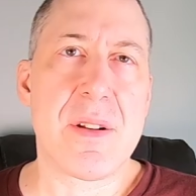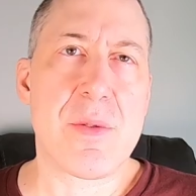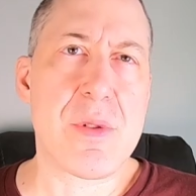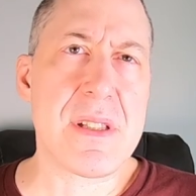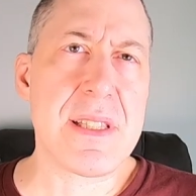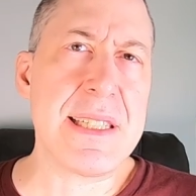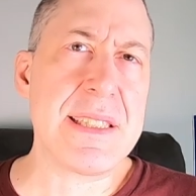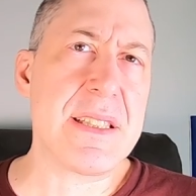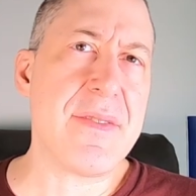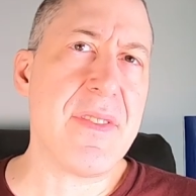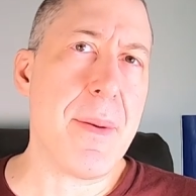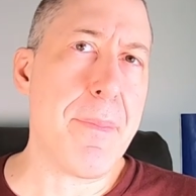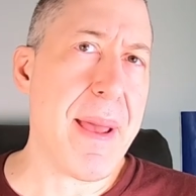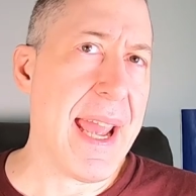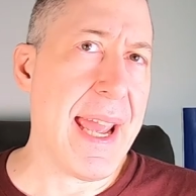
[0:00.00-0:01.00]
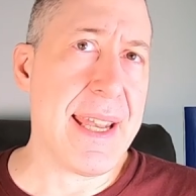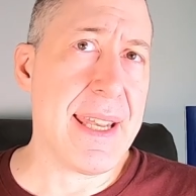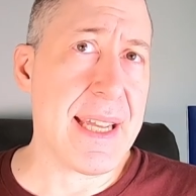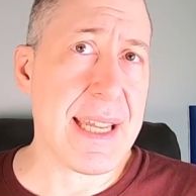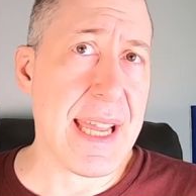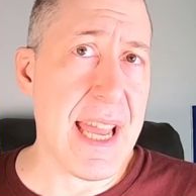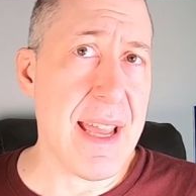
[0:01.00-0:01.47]
release of the
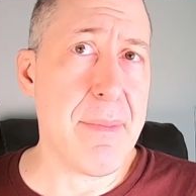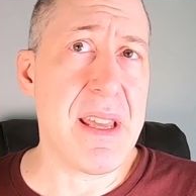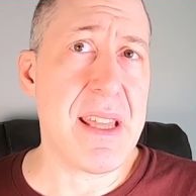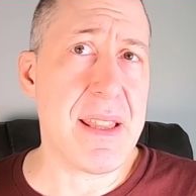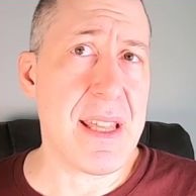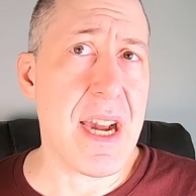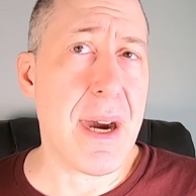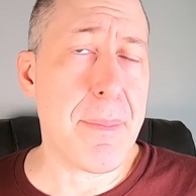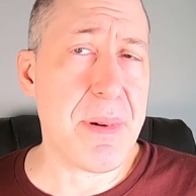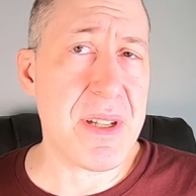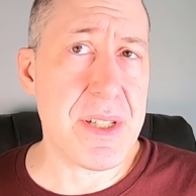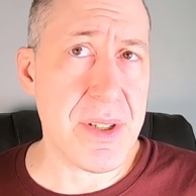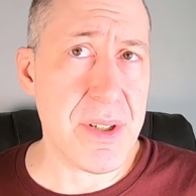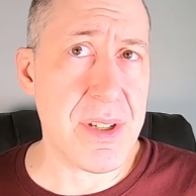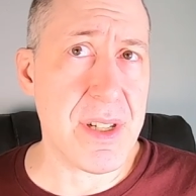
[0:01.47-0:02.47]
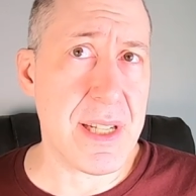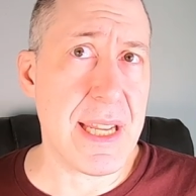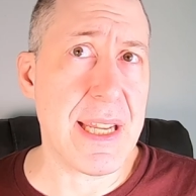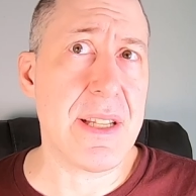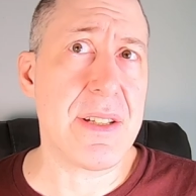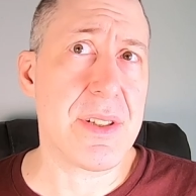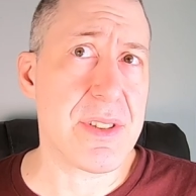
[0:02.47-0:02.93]
Panda gave me the
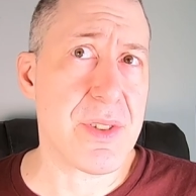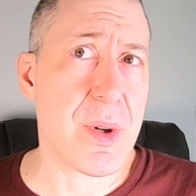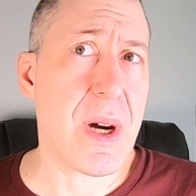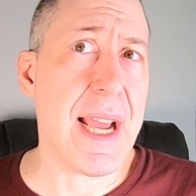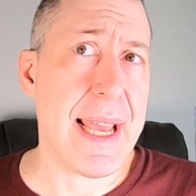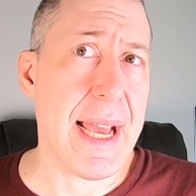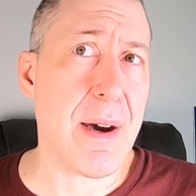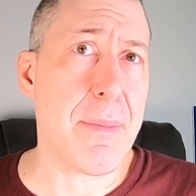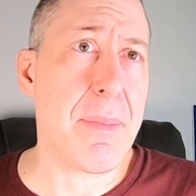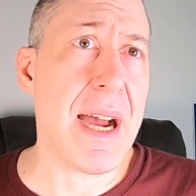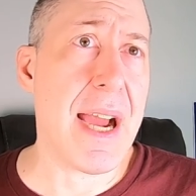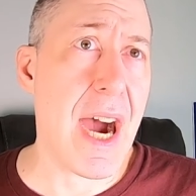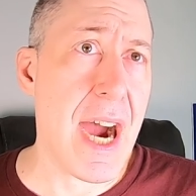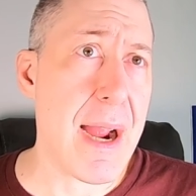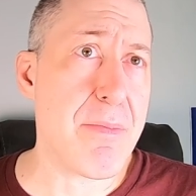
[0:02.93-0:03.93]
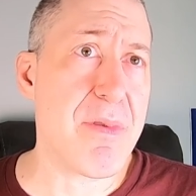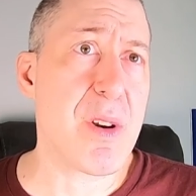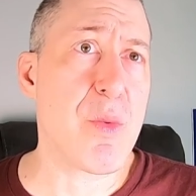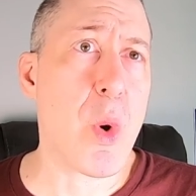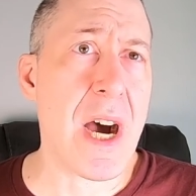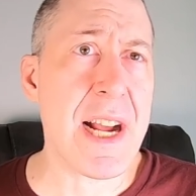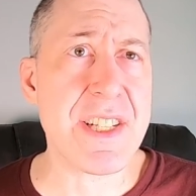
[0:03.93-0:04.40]
opportunity to try out my
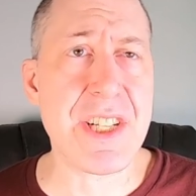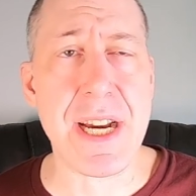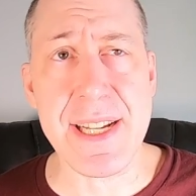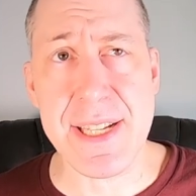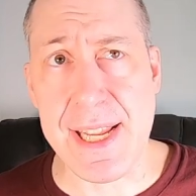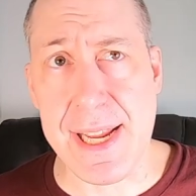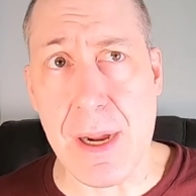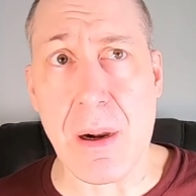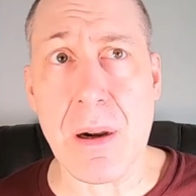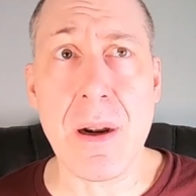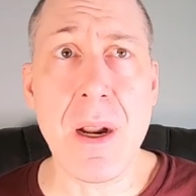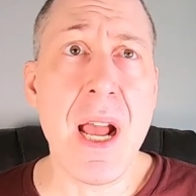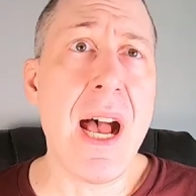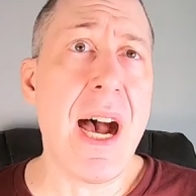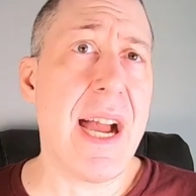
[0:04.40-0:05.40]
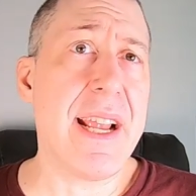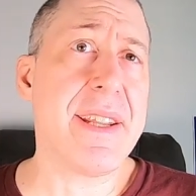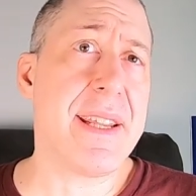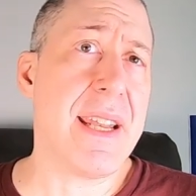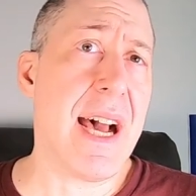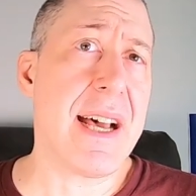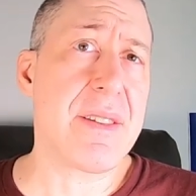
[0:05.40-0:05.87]
hybrid watch idea. I
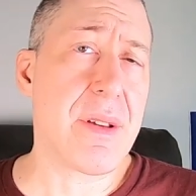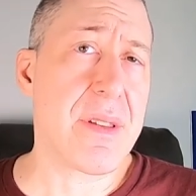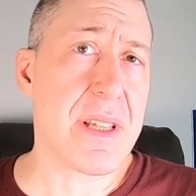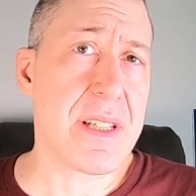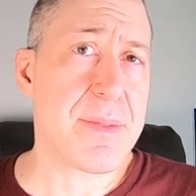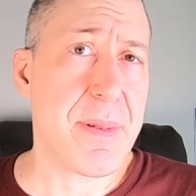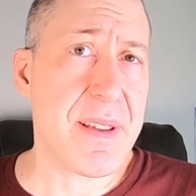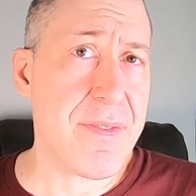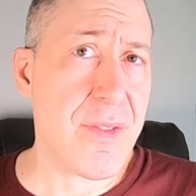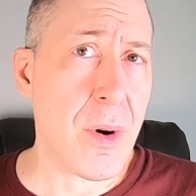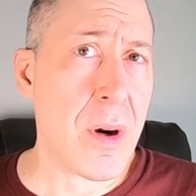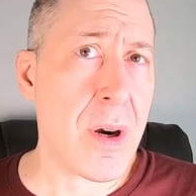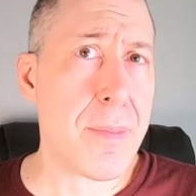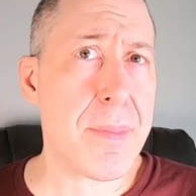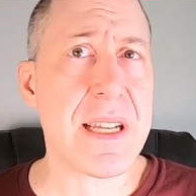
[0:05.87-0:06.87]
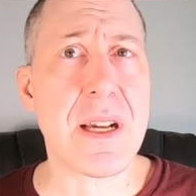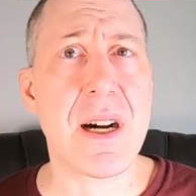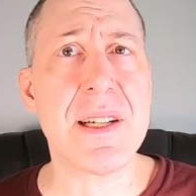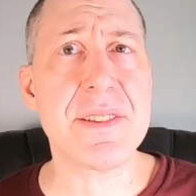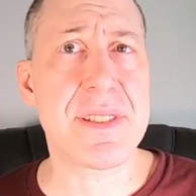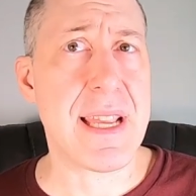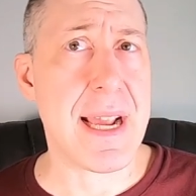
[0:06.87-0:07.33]
did not do this before
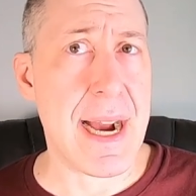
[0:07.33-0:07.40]
because the